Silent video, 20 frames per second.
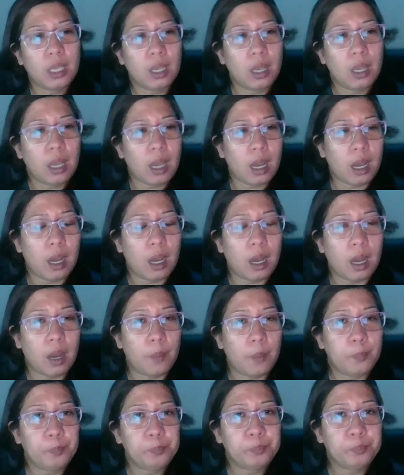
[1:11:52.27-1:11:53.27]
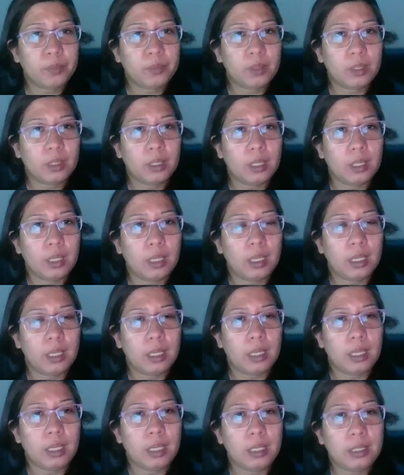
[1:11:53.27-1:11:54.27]

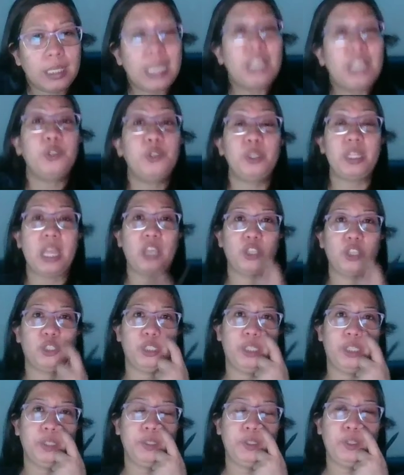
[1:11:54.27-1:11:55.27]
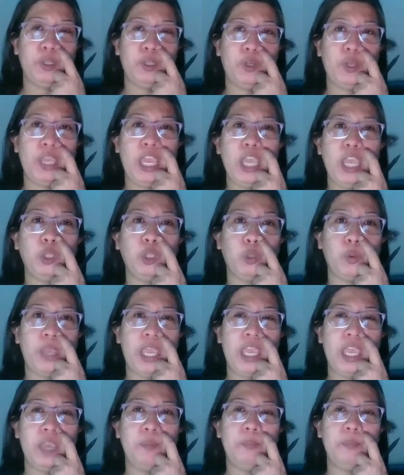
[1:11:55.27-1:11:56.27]
the introduction, okay, to
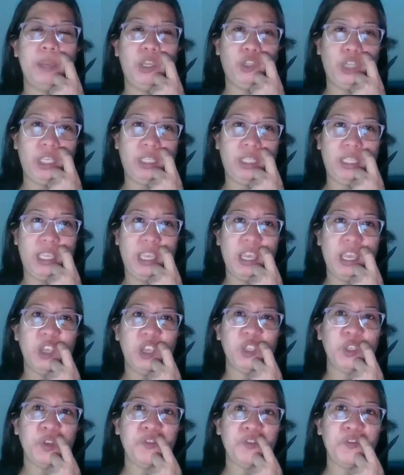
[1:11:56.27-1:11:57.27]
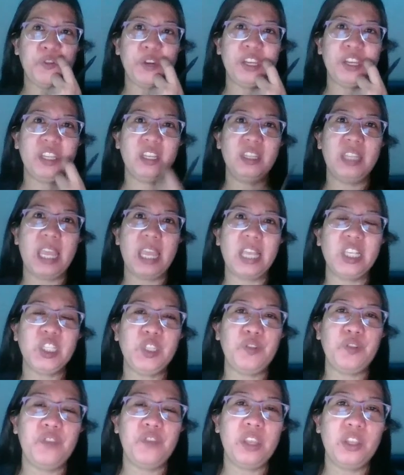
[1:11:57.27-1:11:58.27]
a BJT. So for the
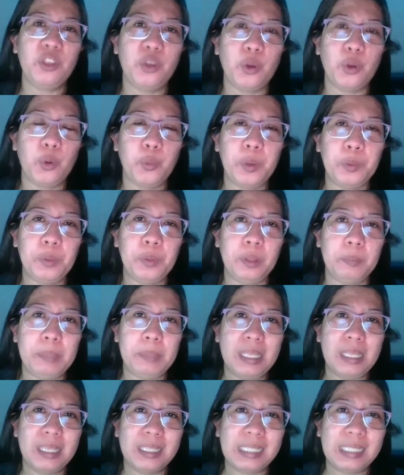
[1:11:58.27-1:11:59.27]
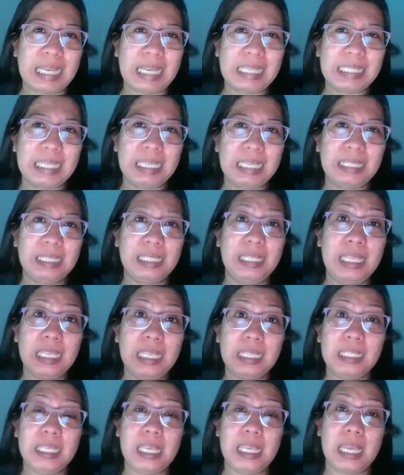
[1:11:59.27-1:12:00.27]
next video, we will be discussing the
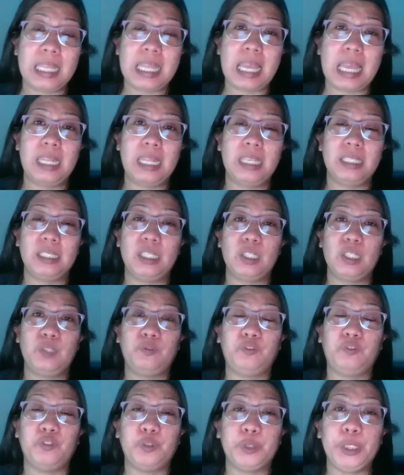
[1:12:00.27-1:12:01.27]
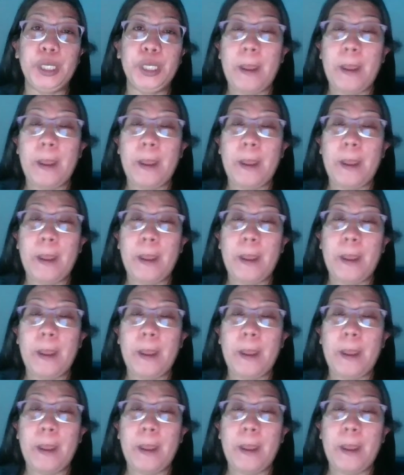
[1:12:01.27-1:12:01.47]
DC analysis for